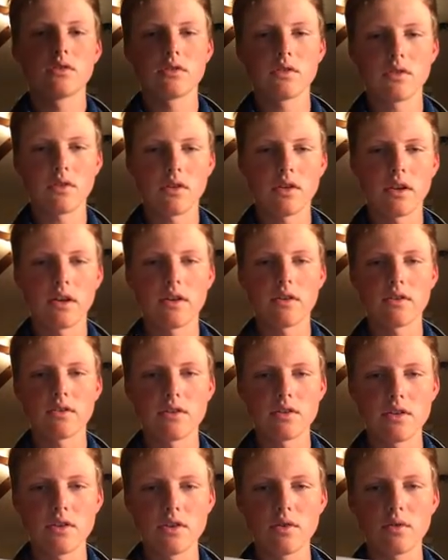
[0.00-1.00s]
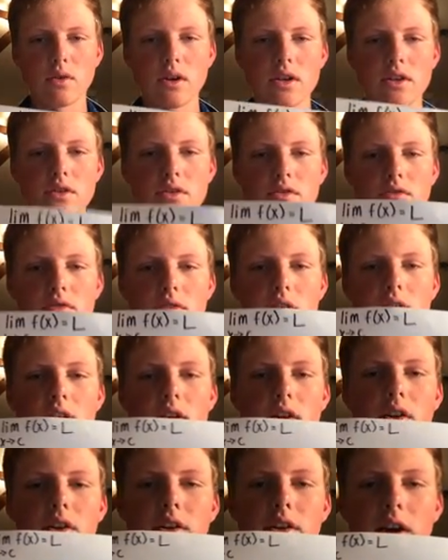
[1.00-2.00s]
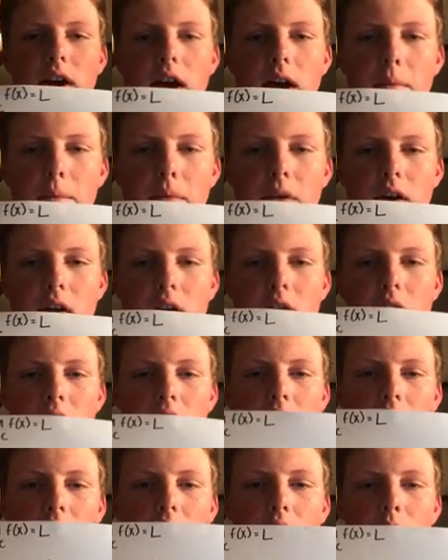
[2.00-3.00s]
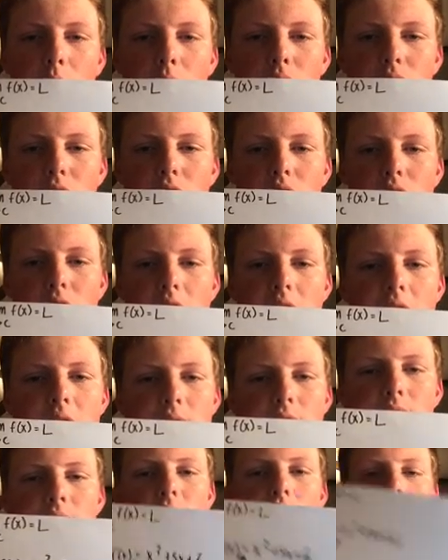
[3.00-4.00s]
So there's the equation right on top, along with the graph.